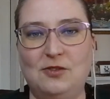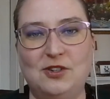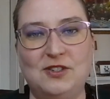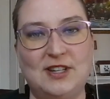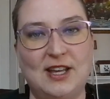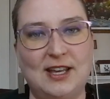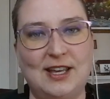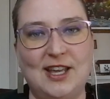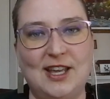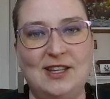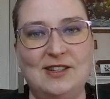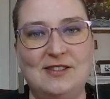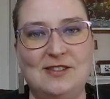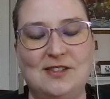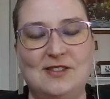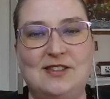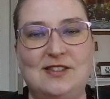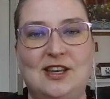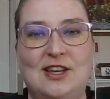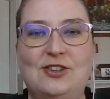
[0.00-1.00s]
For decades,
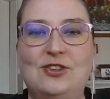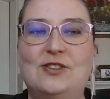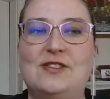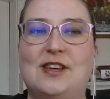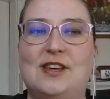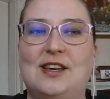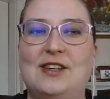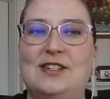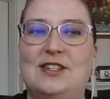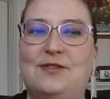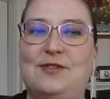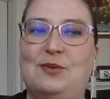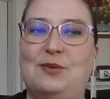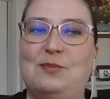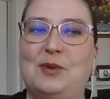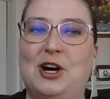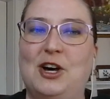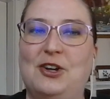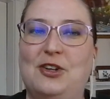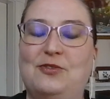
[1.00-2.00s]
the standard
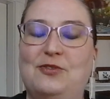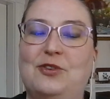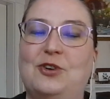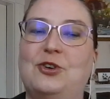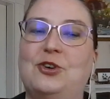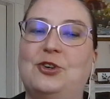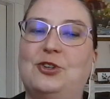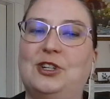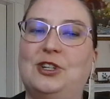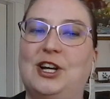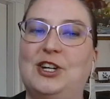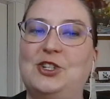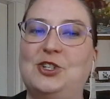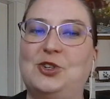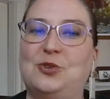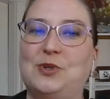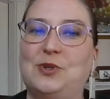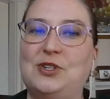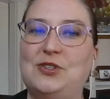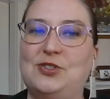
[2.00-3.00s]
scientific model for
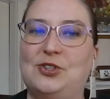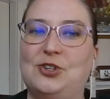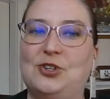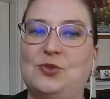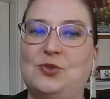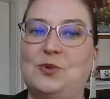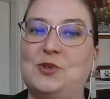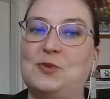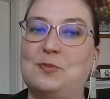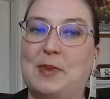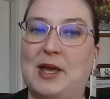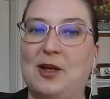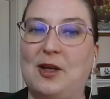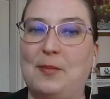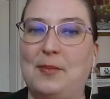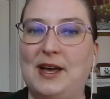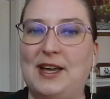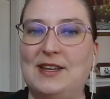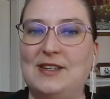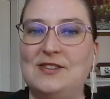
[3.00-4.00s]
neurological research was male
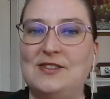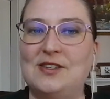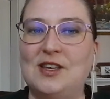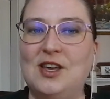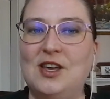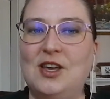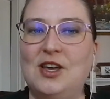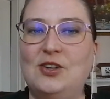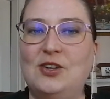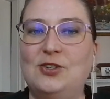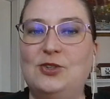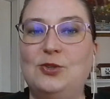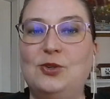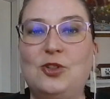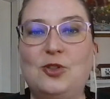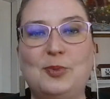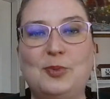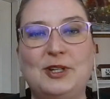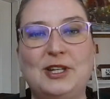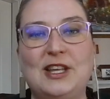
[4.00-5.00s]
mice due
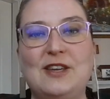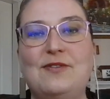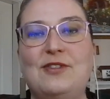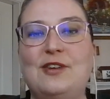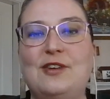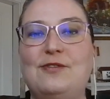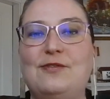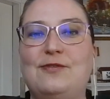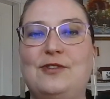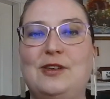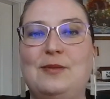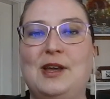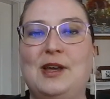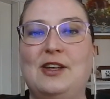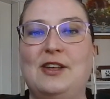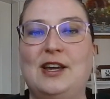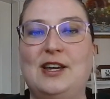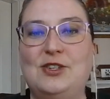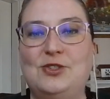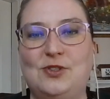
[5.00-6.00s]
to the belief that
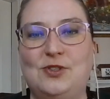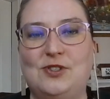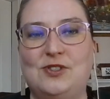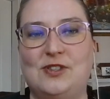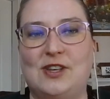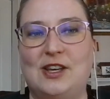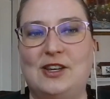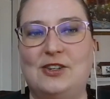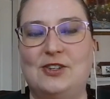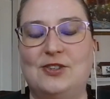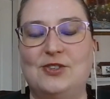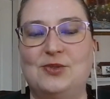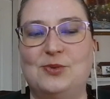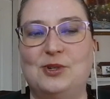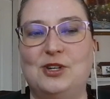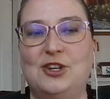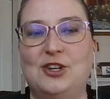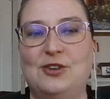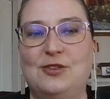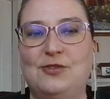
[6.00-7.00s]
female estrous cycles
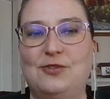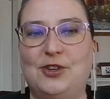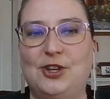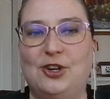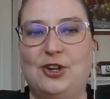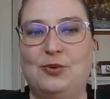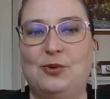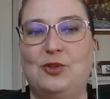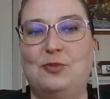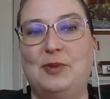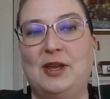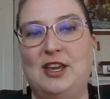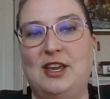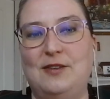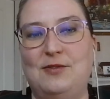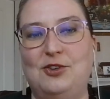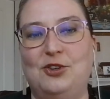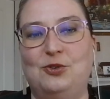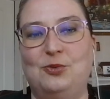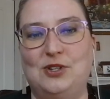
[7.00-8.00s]
would interfere with
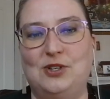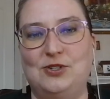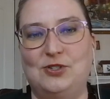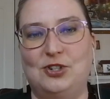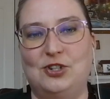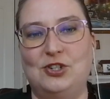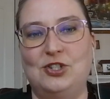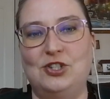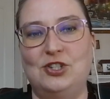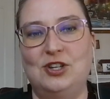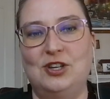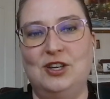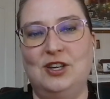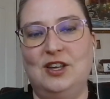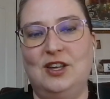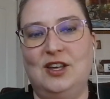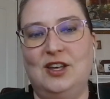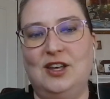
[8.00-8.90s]
behavioral research.